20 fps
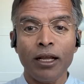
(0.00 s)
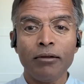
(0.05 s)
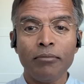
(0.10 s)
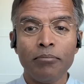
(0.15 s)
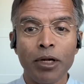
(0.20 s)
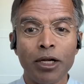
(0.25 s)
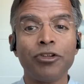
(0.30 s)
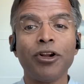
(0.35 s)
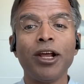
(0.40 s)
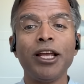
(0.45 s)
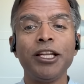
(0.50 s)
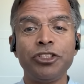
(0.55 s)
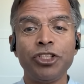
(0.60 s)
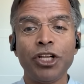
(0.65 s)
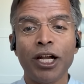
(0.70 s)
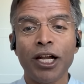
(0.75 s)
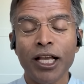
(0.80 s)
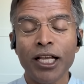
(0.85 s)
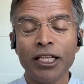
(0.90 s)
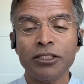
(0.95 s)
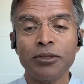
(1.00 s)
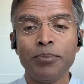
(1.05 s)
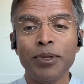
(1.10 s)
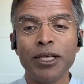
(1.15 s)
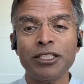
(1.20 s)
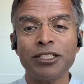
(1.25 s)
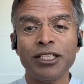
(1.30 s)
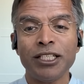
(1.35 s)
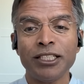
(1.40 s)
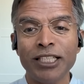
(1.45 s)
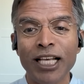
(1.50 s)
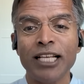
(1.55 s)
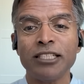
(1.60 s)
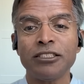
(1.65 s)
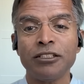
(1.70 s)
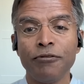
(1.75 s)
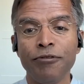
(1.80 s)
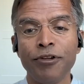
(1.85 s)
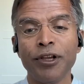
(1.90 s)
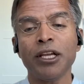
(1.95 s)
But ride sharing as a business
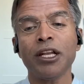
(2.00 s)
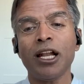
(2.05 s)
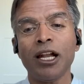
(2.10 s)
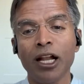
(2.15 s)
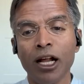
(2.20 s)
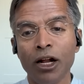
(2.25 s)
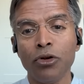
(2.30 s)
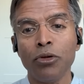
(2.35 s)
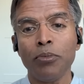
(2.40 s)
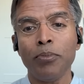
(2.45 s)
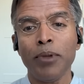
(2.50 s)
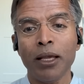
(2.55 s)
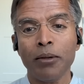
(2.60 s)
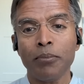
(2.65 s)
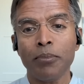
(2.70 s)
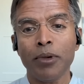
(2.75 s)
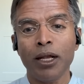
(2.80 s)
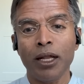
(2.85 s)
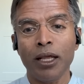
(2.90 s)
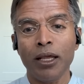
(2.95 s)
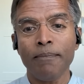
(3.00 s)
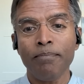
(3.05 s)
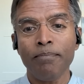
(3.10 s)
hasn't figured out how to make money.